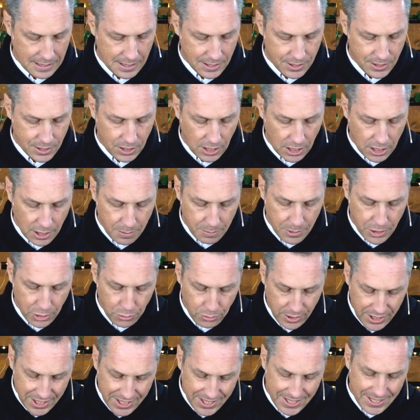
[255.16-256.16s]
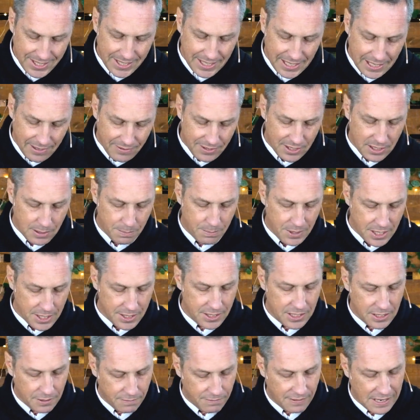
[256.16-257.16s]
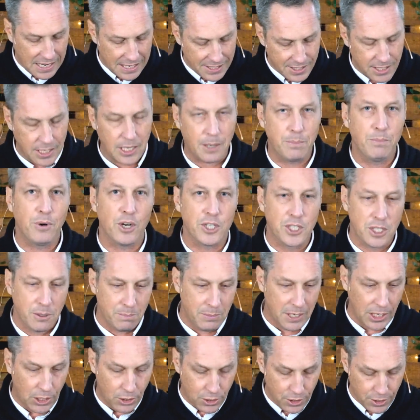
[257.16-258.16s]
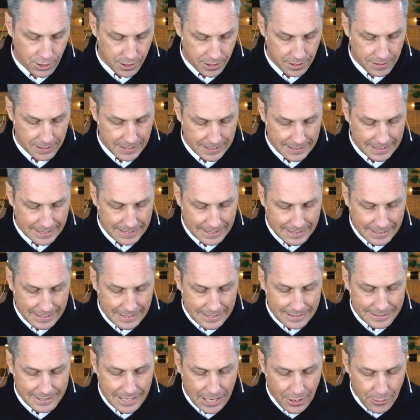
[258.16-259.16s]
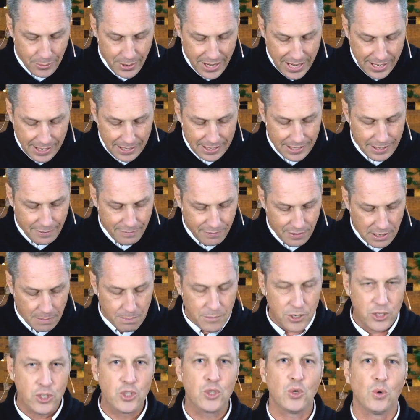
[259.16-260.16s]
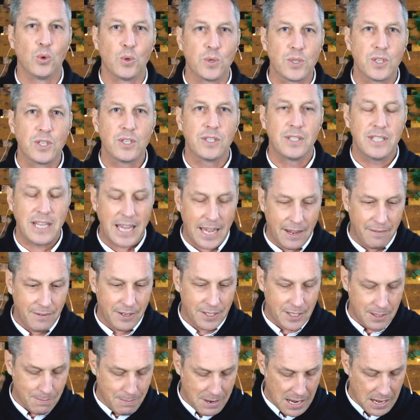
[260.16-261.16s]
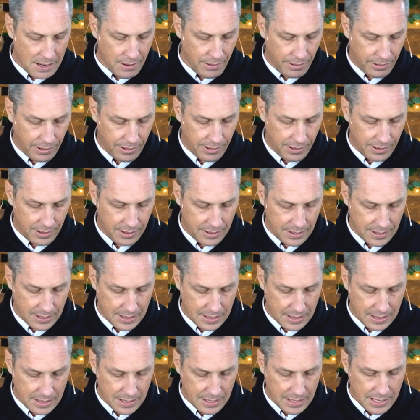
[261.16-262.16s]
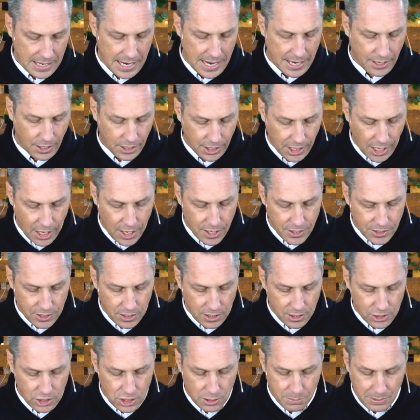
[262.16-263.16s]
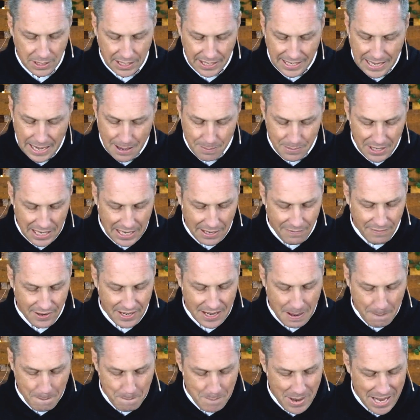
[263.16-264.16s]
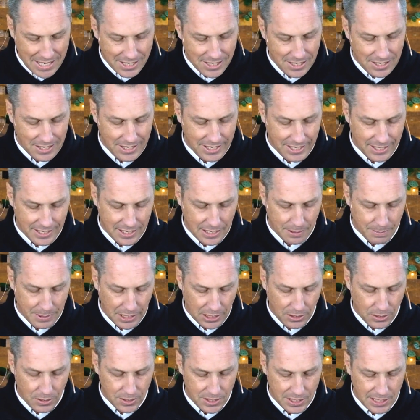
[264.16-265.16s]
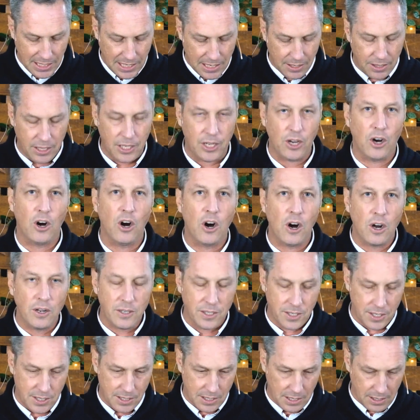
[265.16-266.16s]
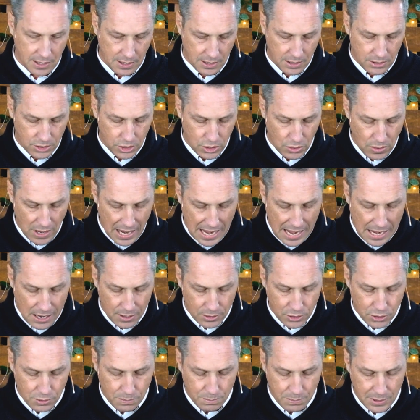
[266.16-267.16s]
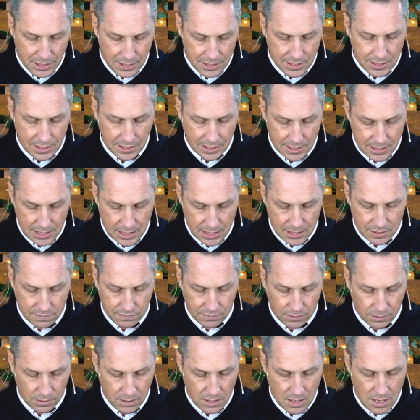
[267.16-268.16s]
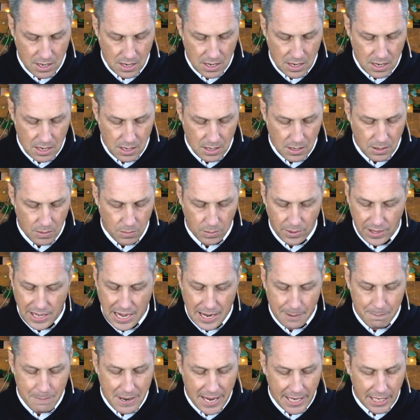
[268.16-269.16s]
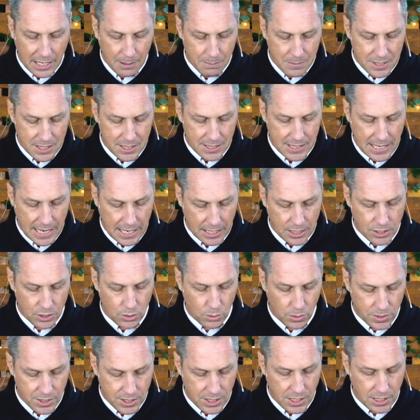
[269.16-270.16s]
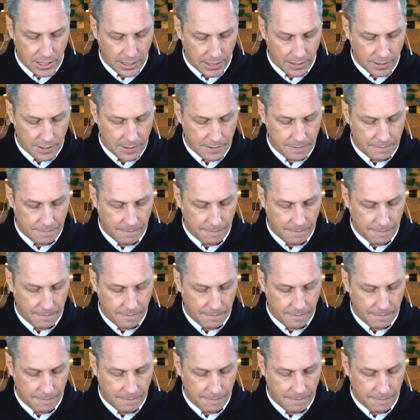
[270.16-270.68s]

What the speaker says: Solomon receives the best advice that he possibly could, directly from the source, David's mouth, and goes on to become even a better leader because he had the answer to how to be successful without making mistakes or sinning.